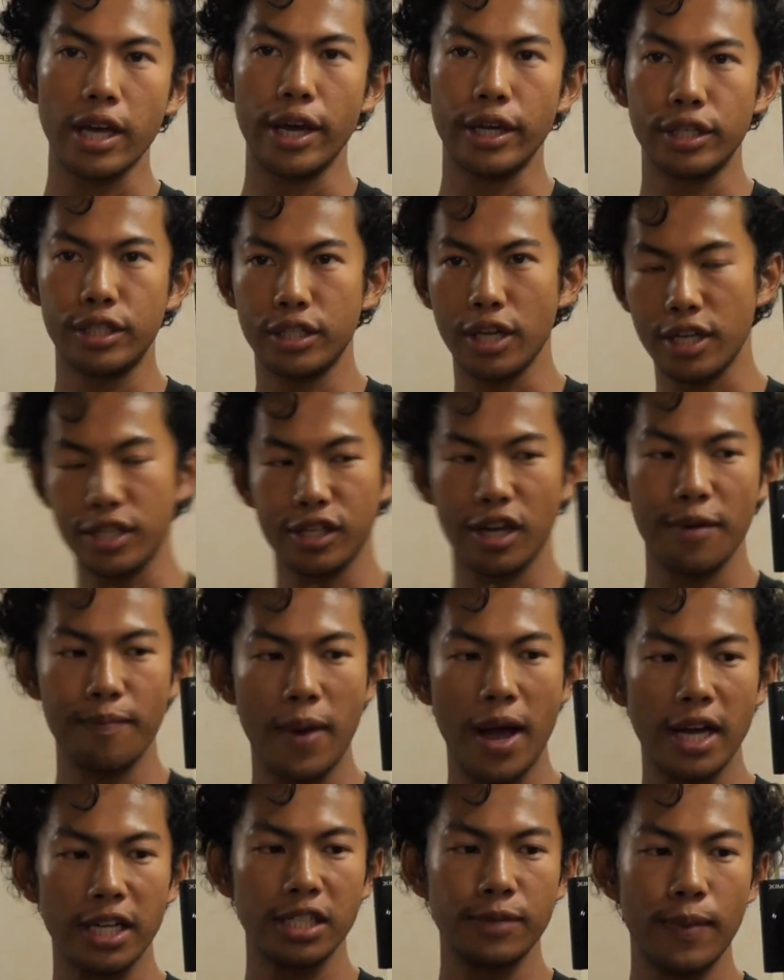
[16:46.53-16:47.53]
I just got
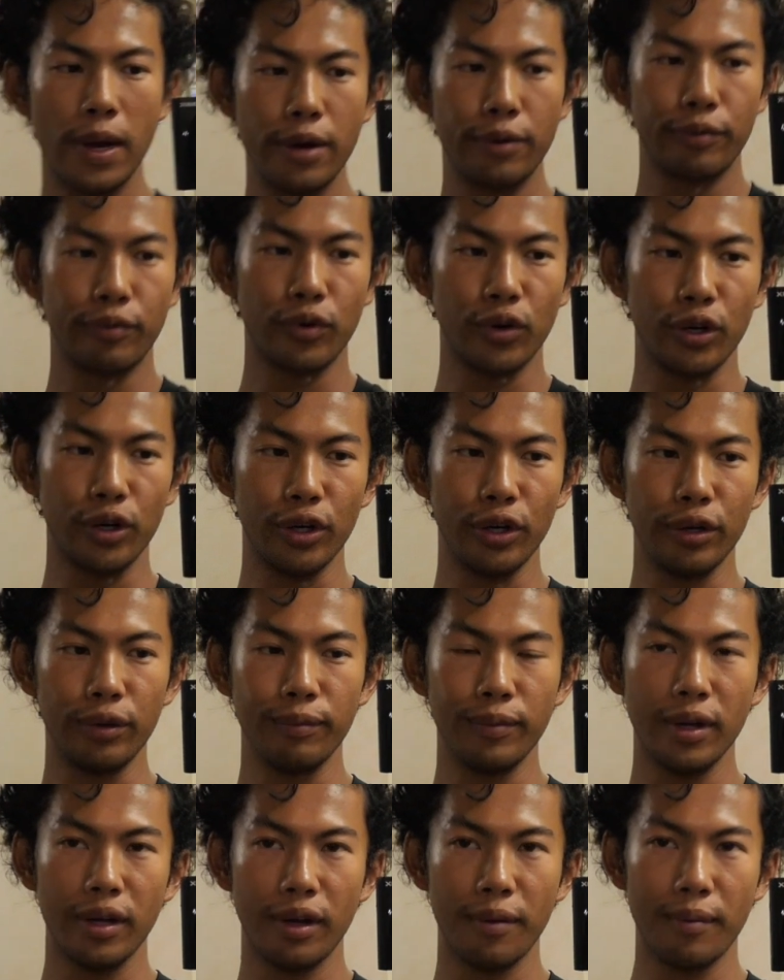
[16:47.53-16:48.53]
back to my
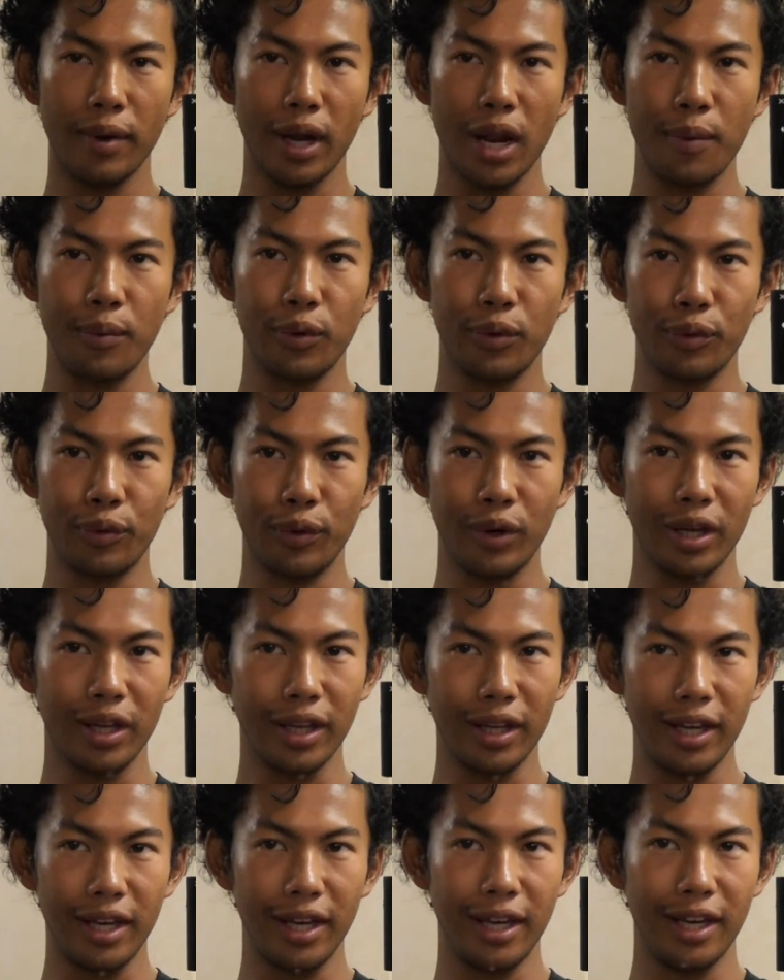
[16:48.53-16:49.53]
room, but
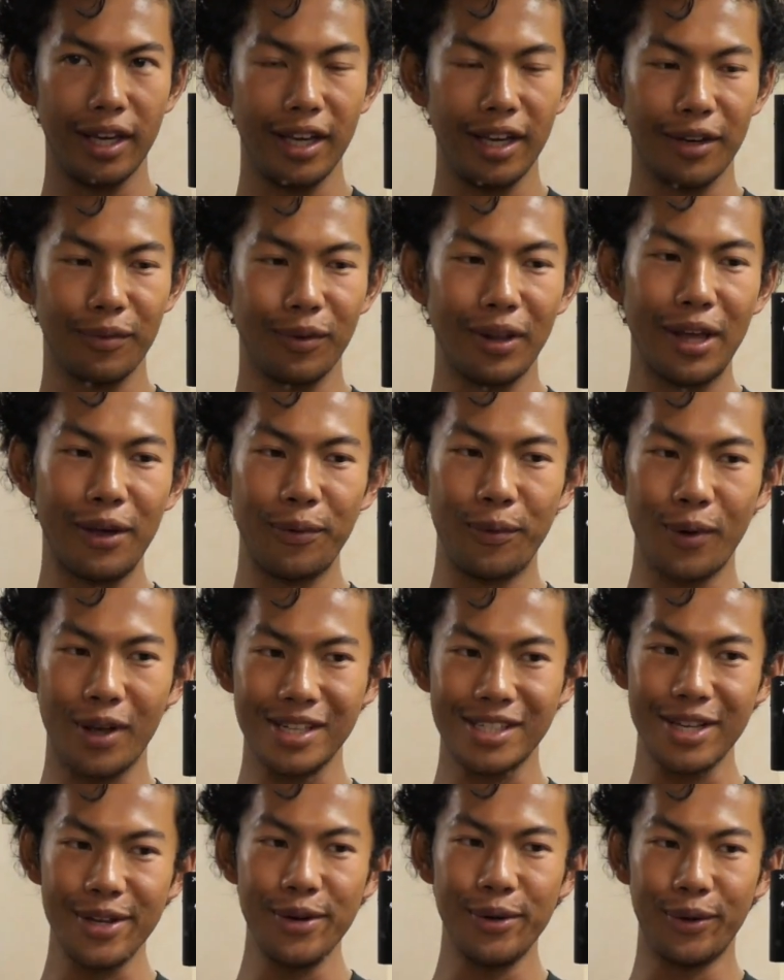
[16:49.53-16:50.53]
I was
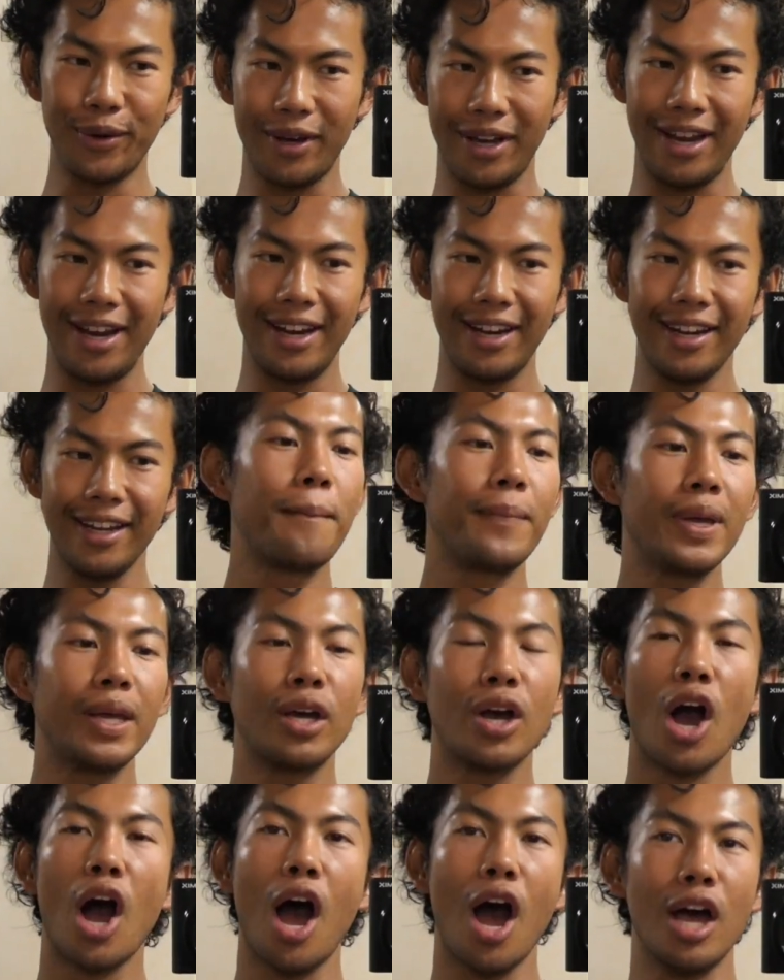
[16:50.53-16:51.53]
annoyed
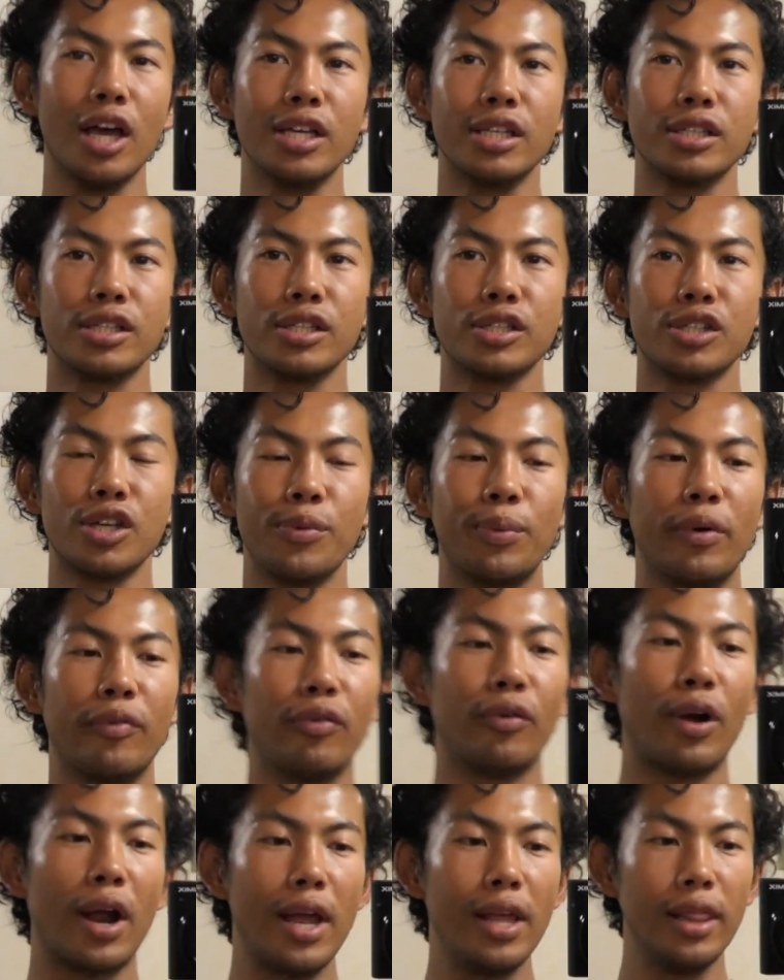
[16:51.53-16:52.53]
because, so before
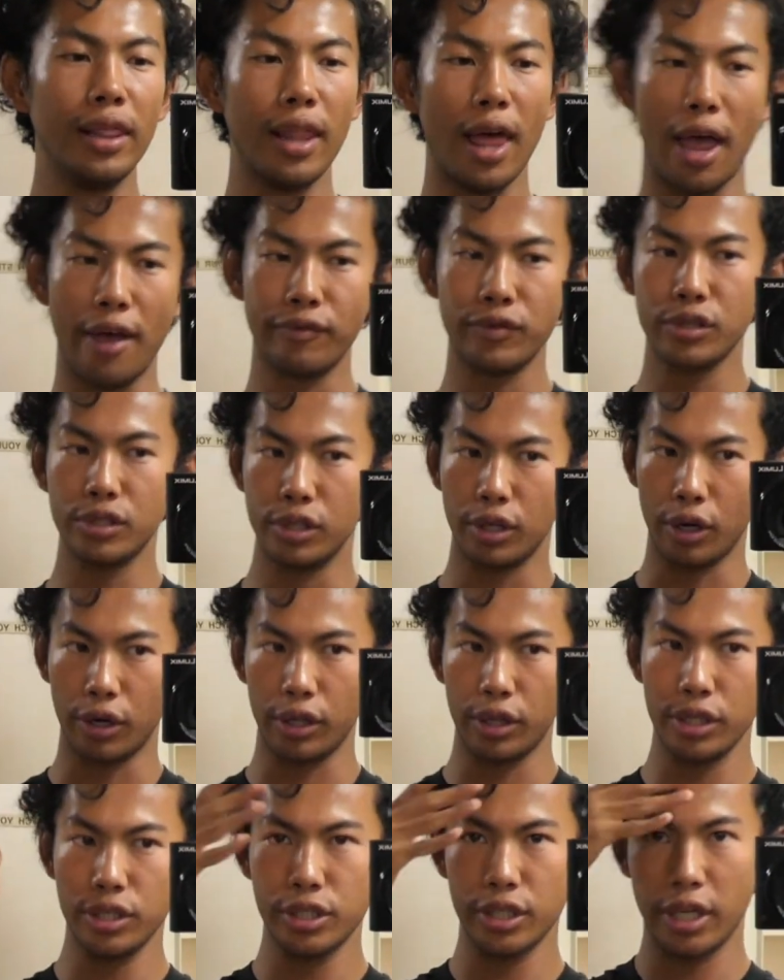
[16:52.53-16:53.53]
I left to go to the
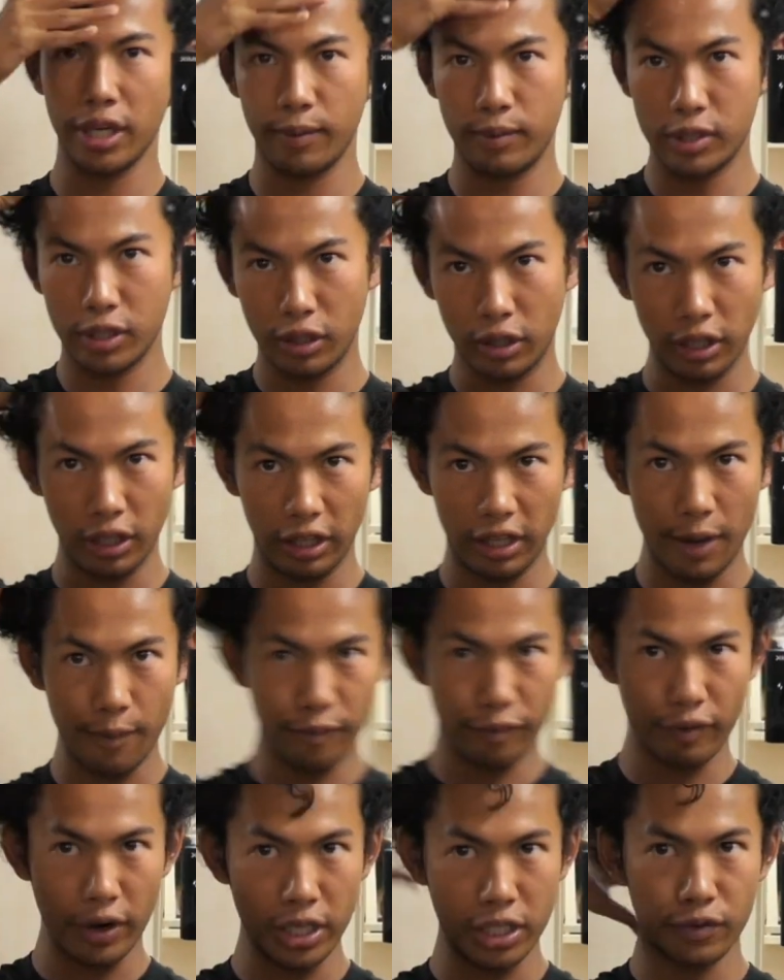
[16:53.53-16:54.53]
gym, so clearly I'm
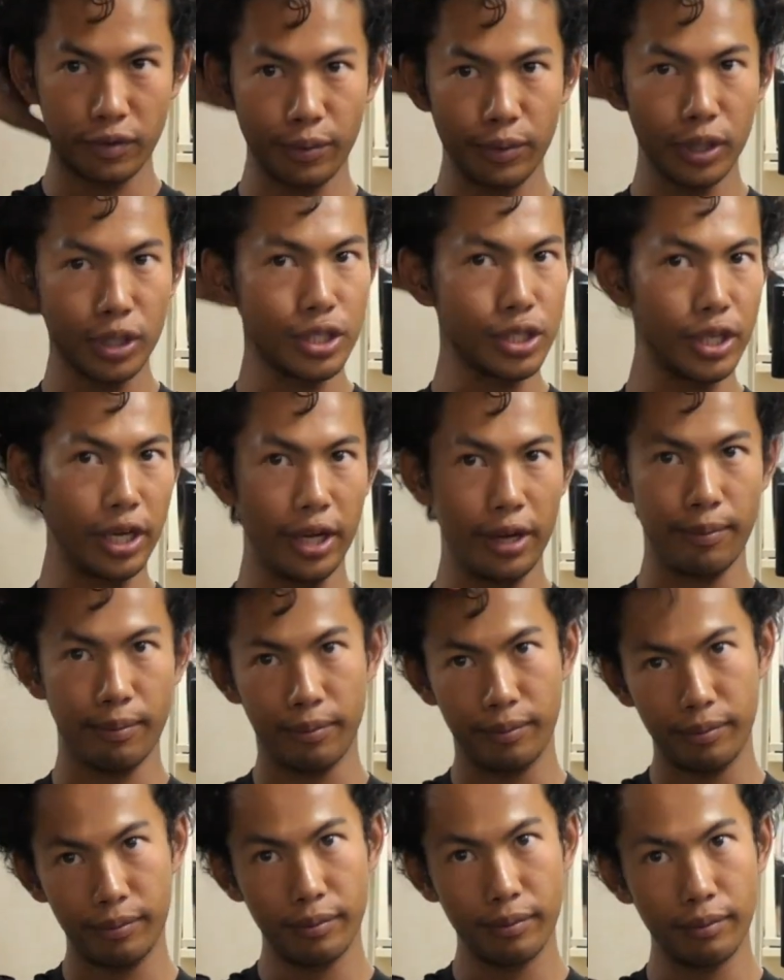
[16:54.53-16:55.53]
fresh from the
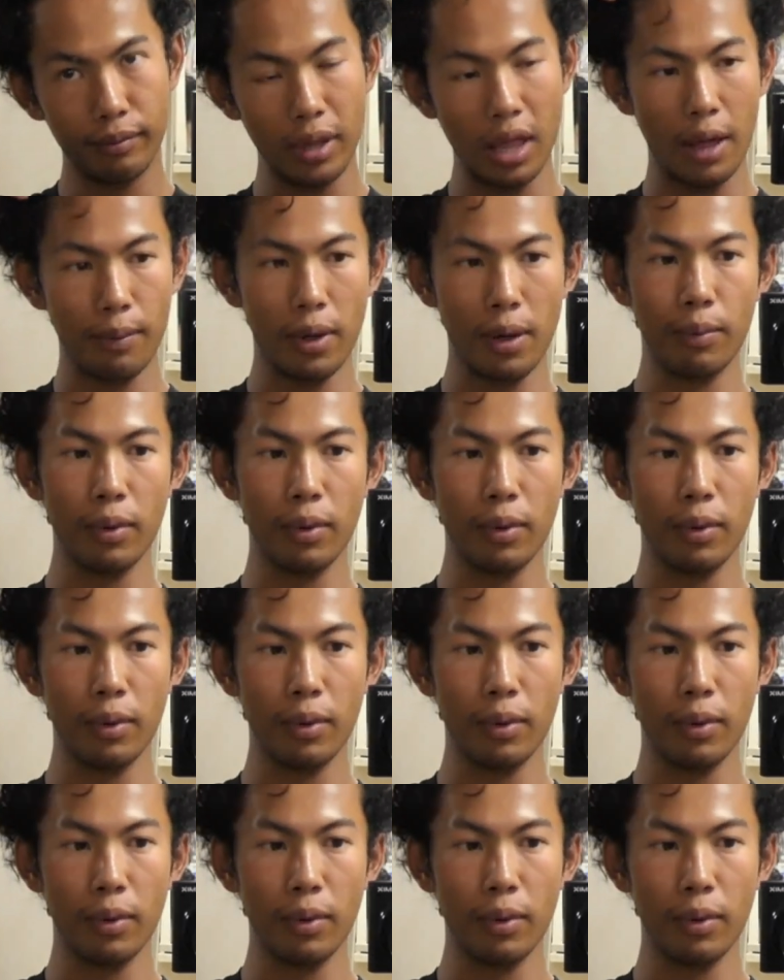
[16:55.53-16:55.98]
gym, blah, blah,